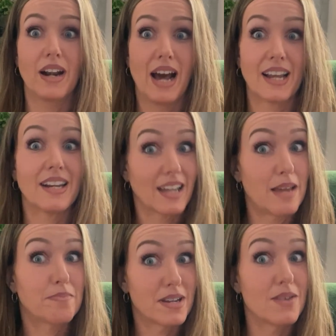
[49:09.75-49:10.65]
we're not going
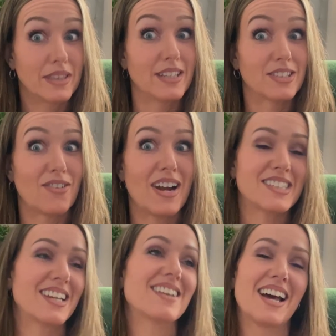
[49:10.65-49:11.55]
to keep doing this,
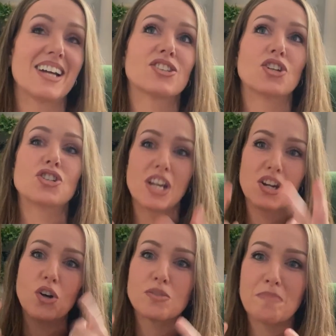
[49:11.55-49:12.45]
Gracie. Like, so
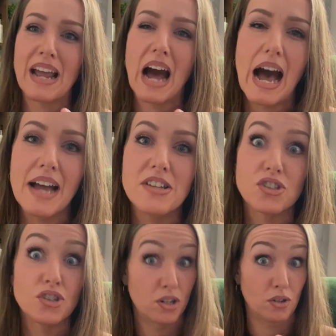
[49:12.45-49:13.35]
she knows my
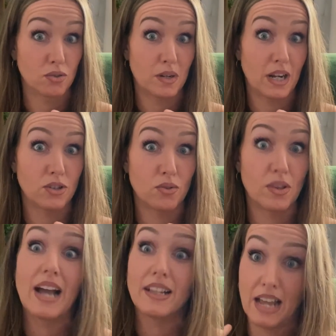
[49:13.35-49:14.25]
eyes. She knows when I
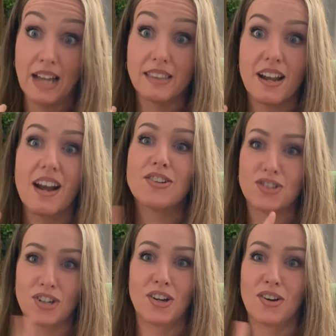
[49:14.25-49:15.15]
do like that to
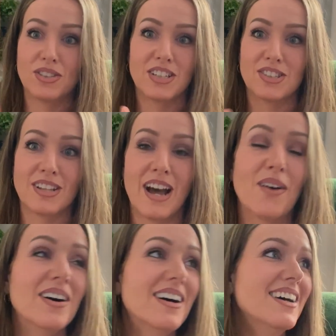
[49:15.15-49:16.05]
her, she knows it's
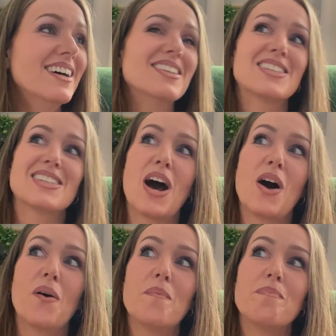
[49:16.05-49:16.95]
no.
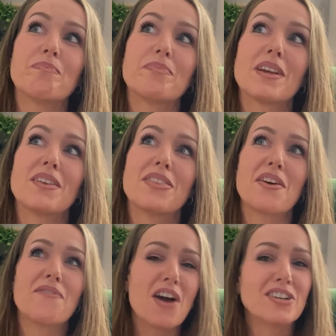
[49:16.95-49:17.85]
So
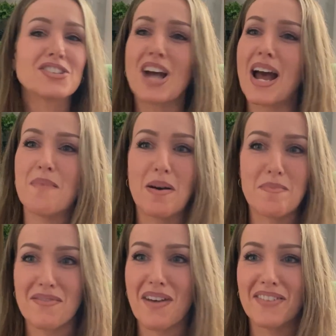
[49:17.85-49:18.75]
the first time
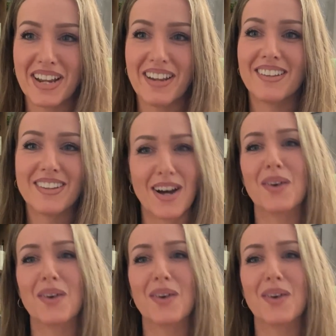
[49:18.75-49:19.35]
I'll be very,